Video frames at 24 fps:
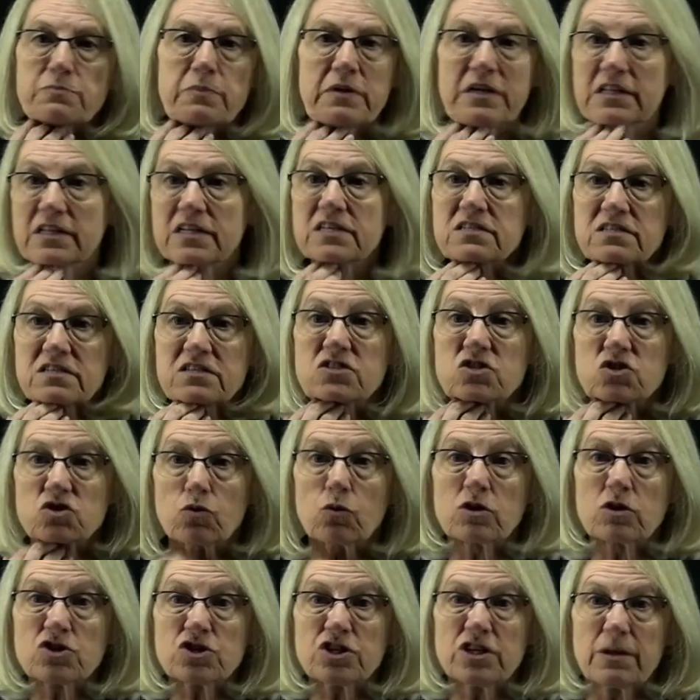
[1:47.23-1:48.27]
but at least
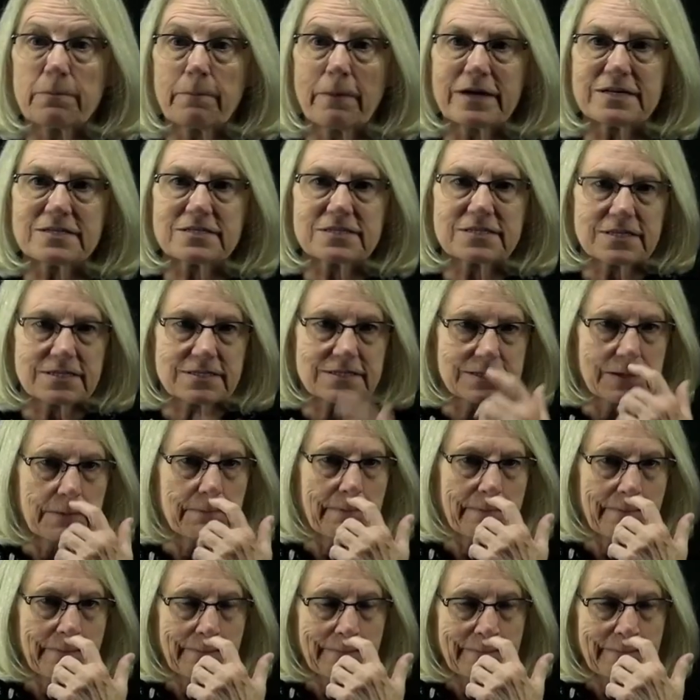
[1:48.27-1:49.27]
distortion in my system.